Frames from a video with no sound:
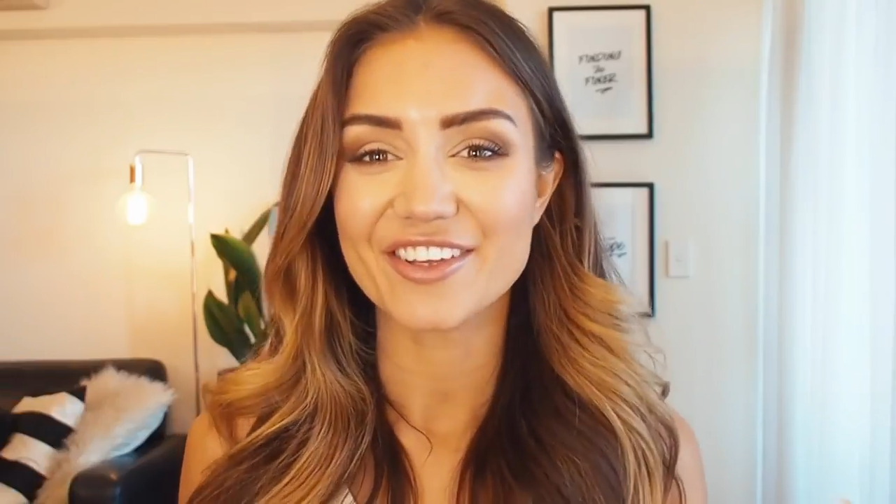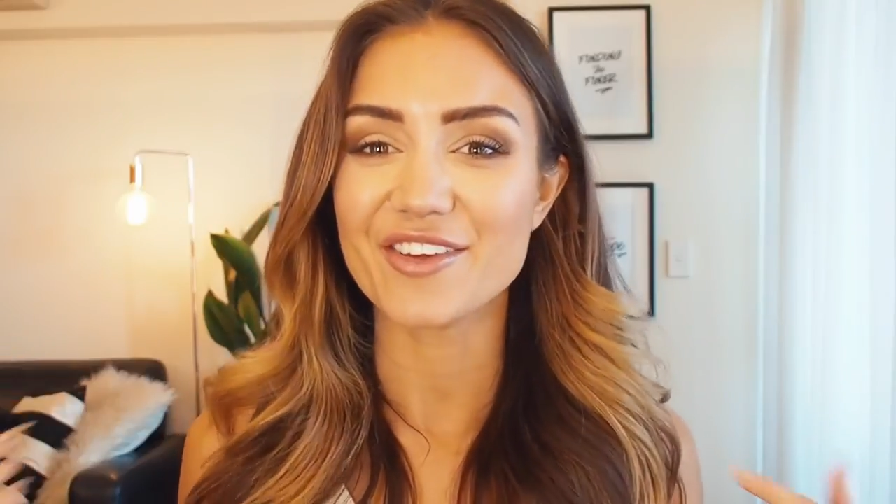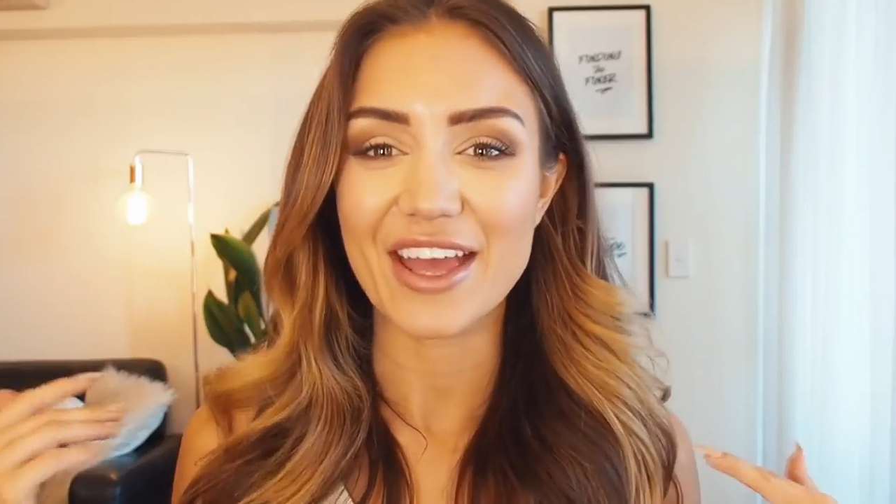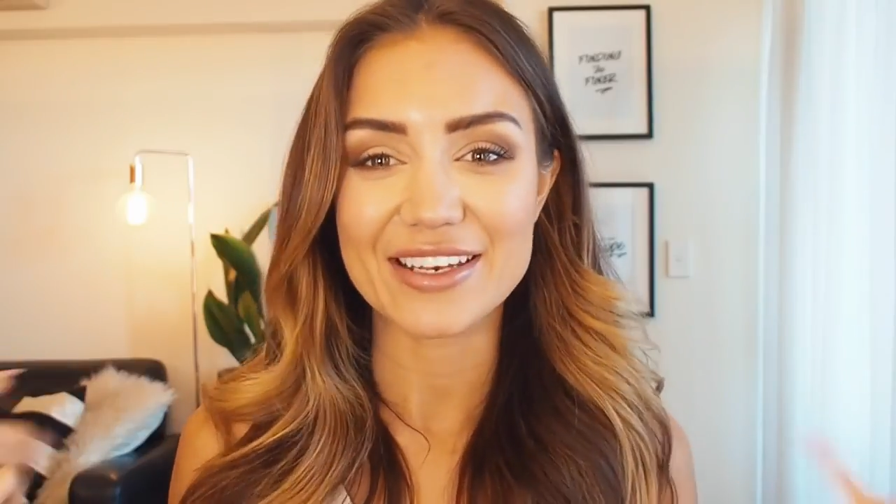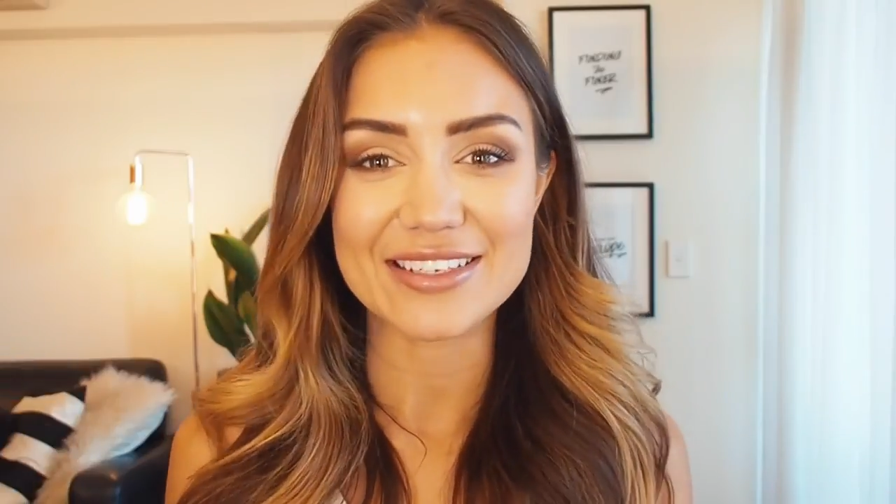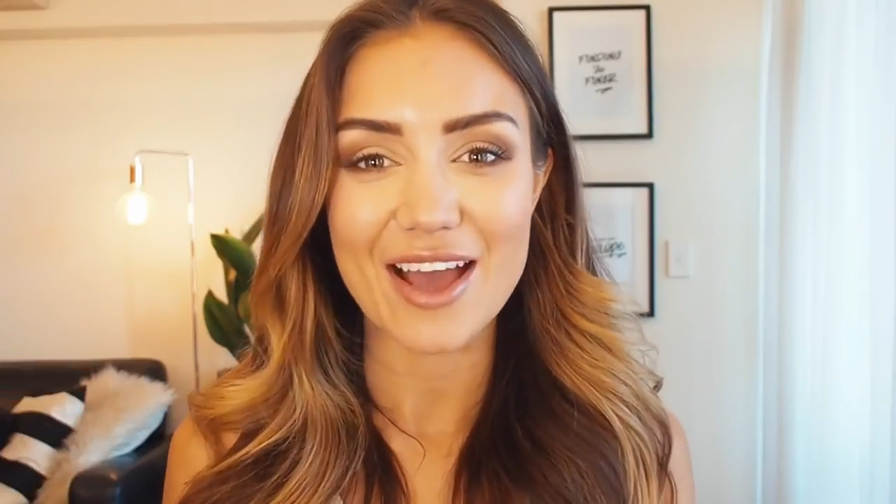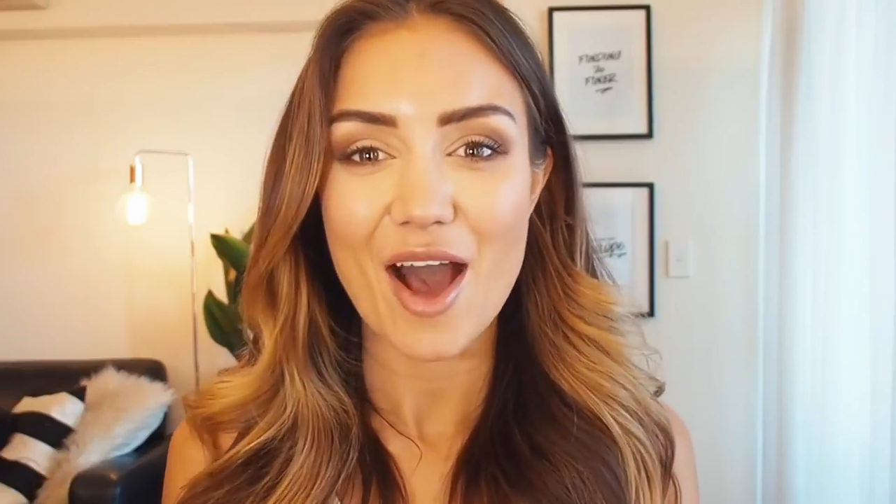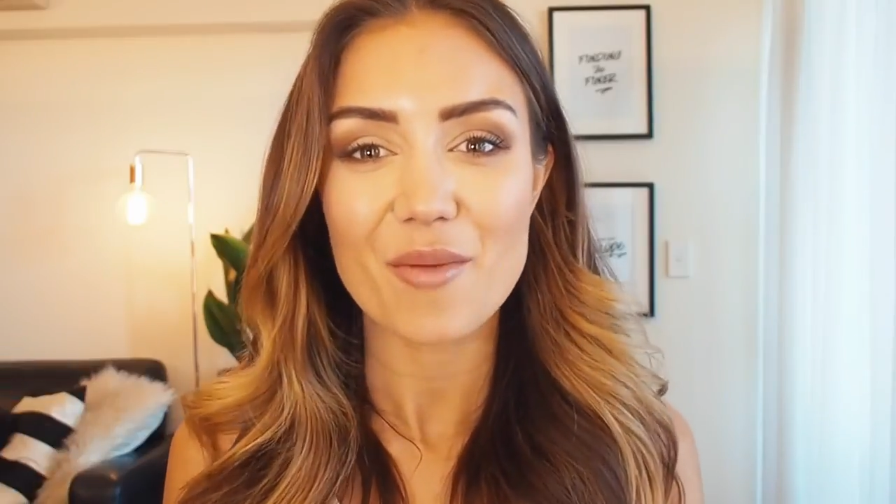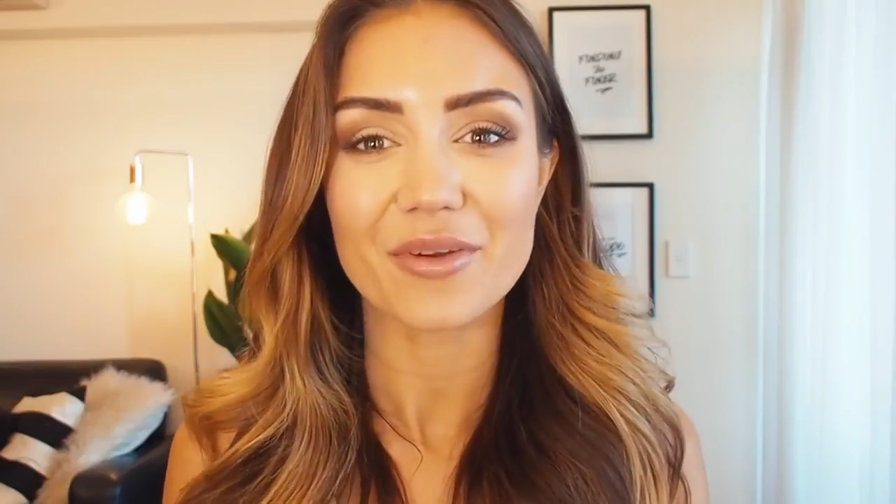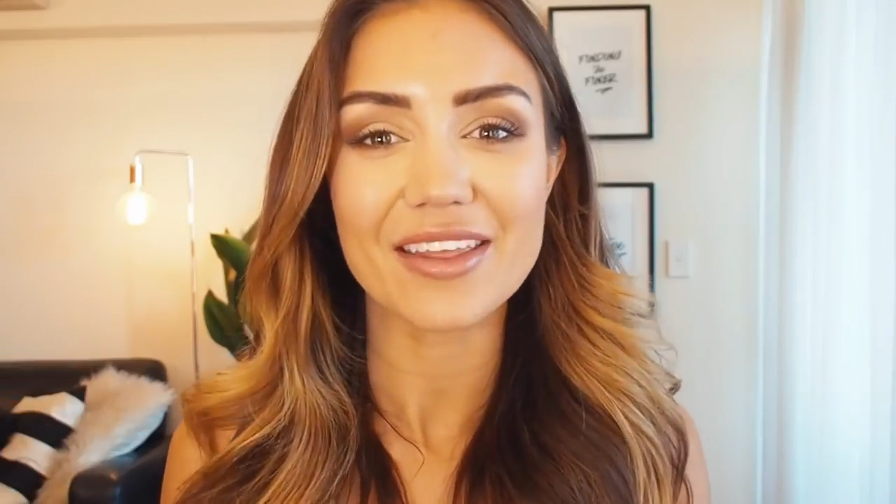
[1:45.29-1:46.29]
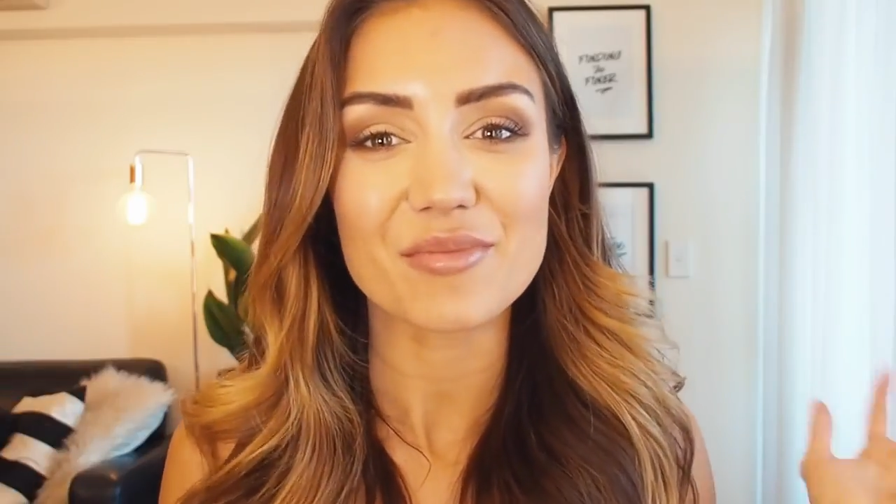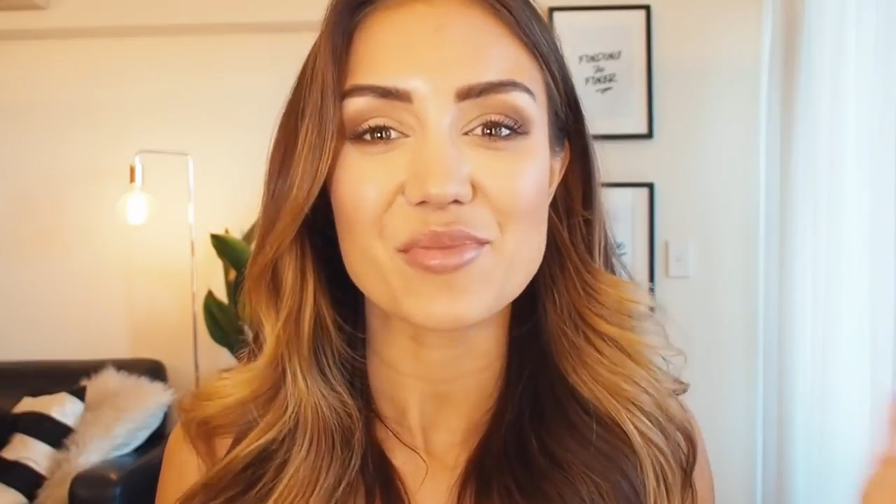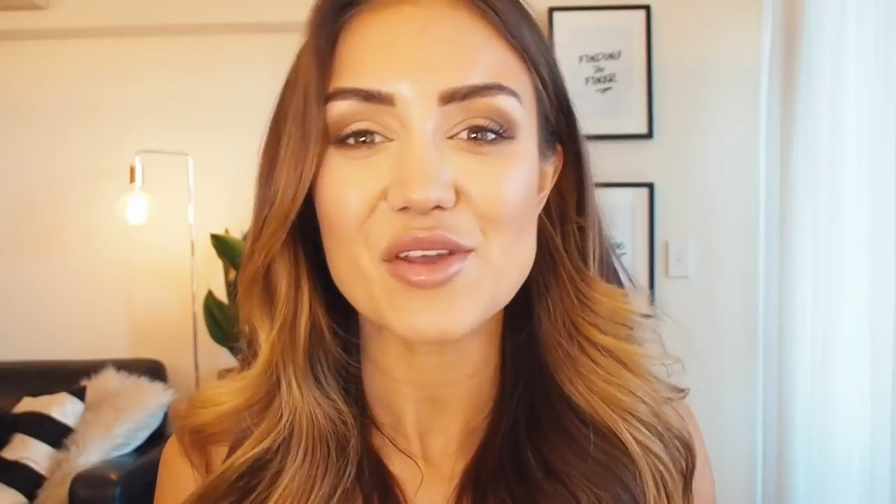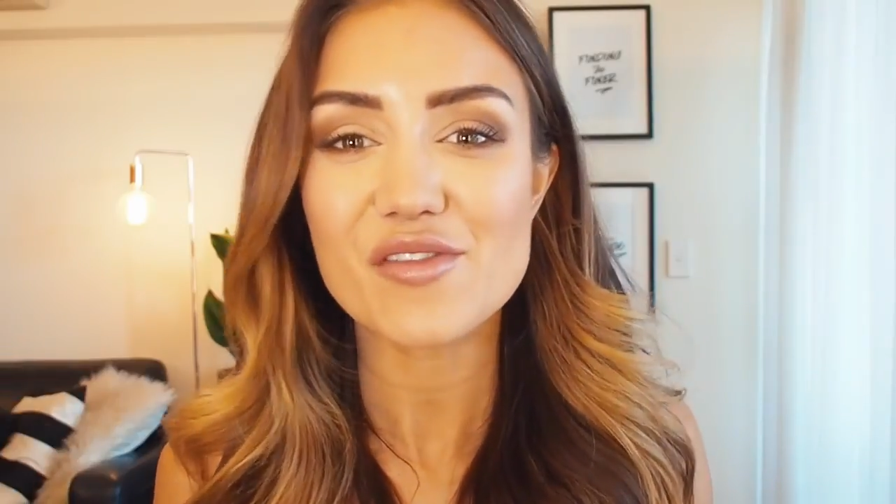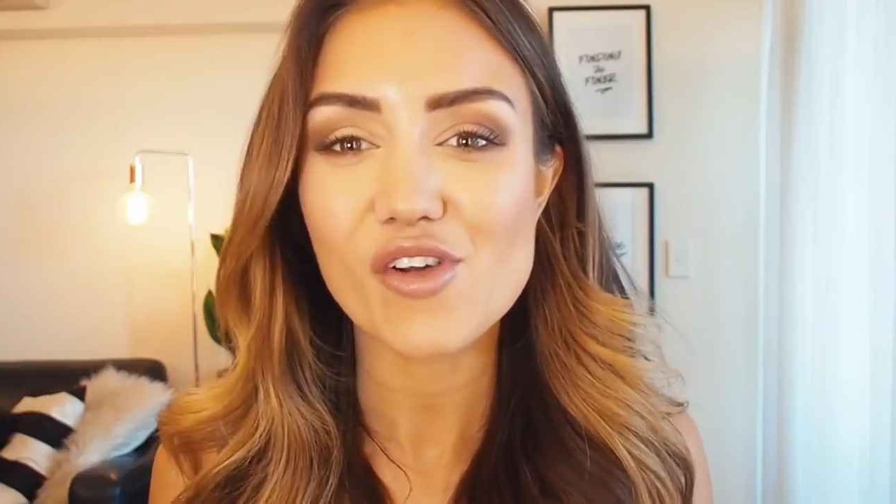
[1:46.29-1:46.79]
you end up
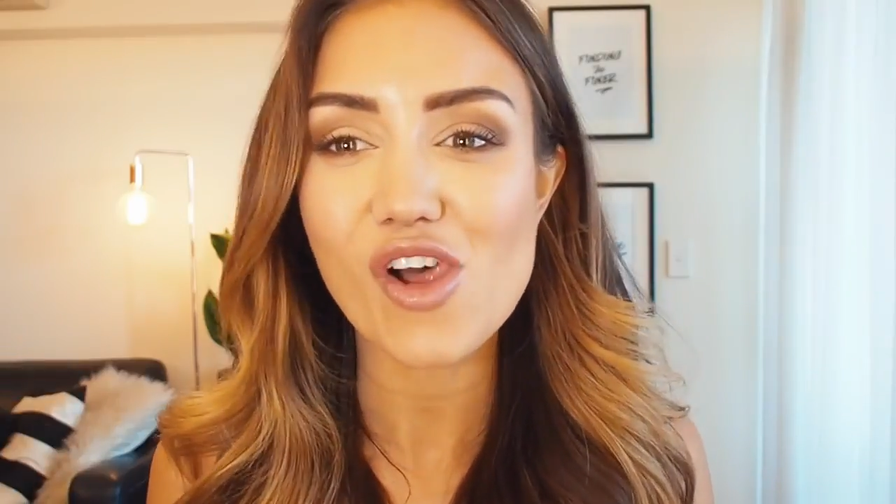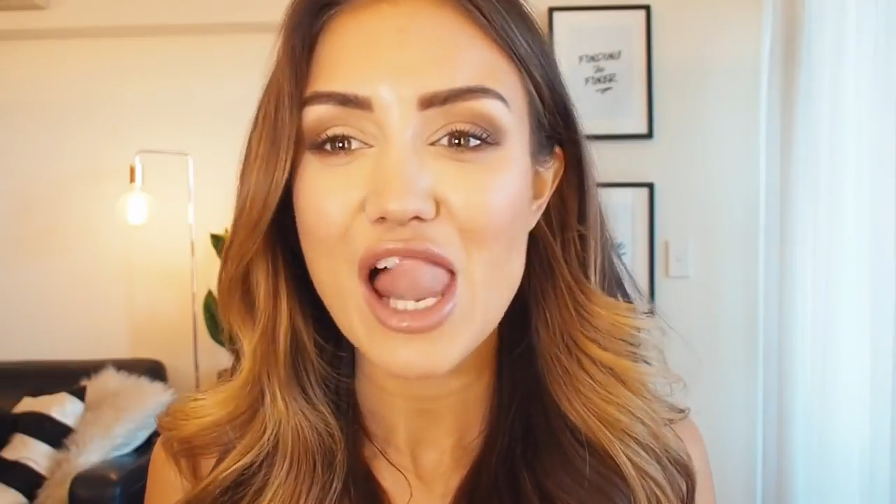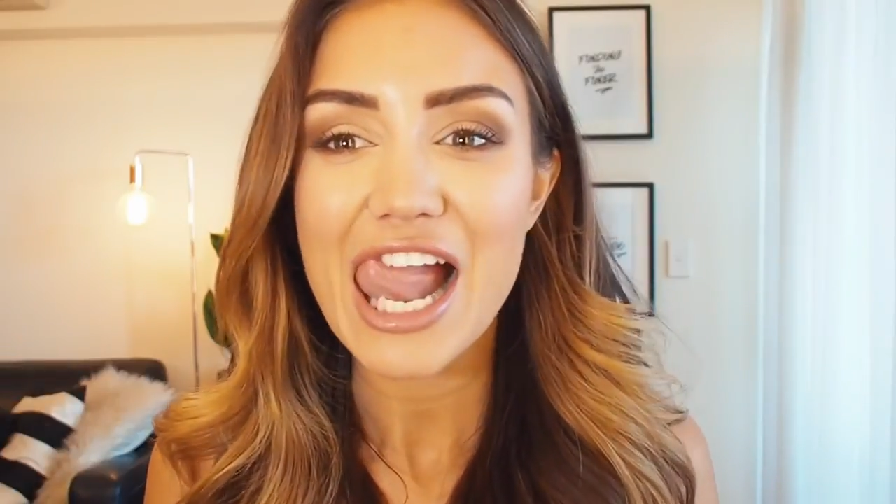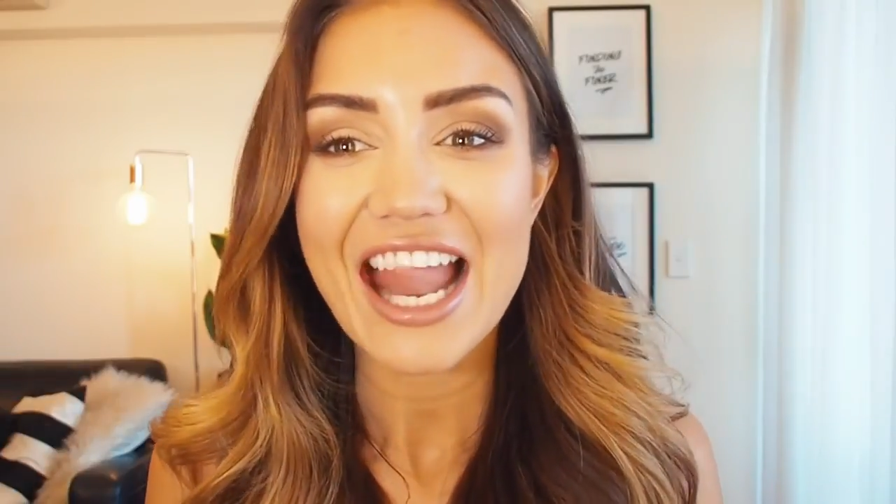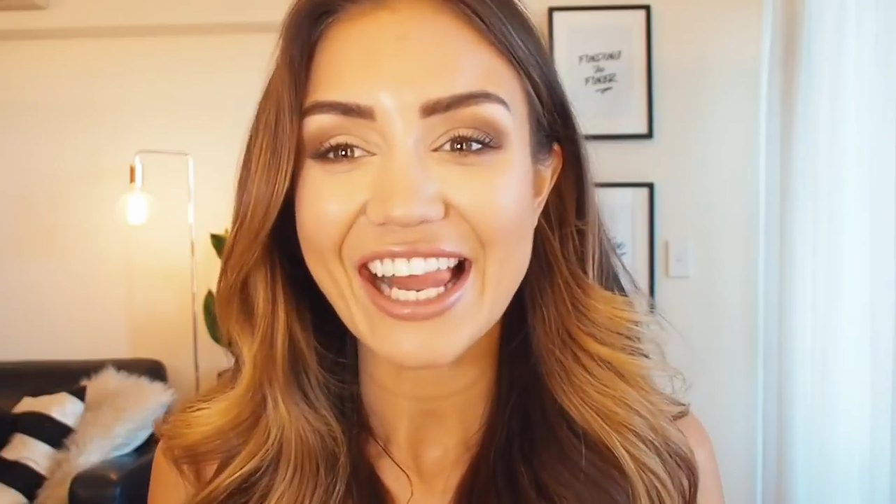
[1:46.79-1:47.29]
with beautiful,